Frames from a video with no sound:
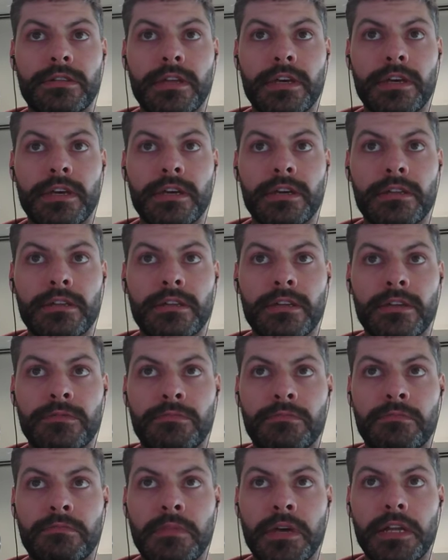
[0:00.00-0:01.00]
they've
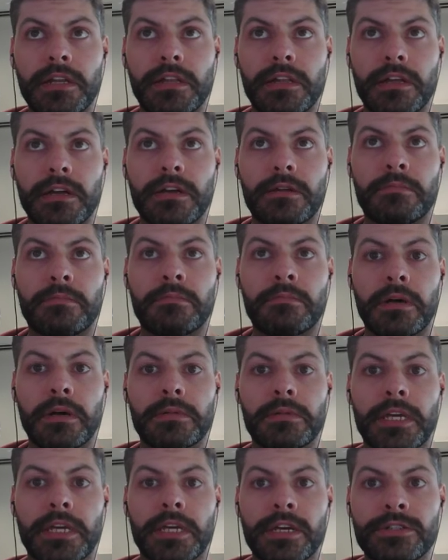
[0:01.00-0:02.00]
made a lot of
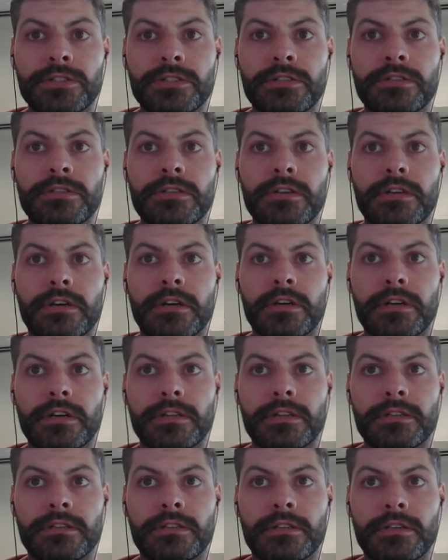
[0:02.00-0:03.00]
publications
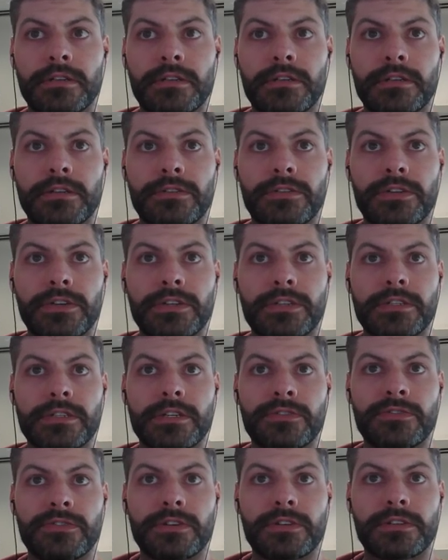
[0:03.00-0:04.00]
on these
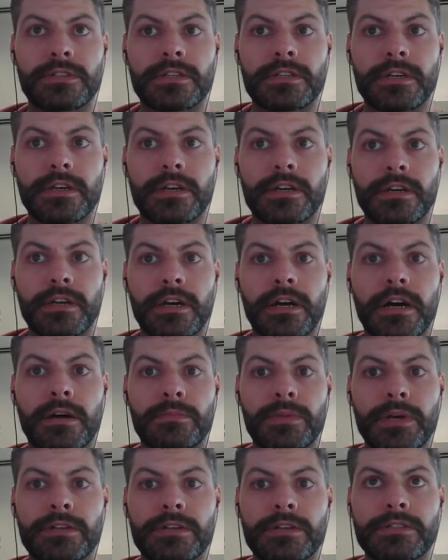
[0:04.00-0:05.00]
different
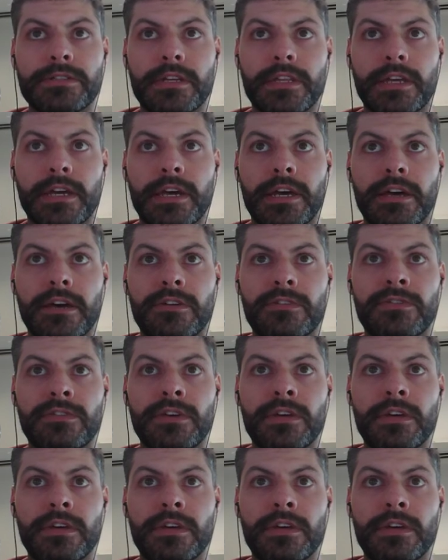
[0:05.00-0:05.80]
compounds that they have,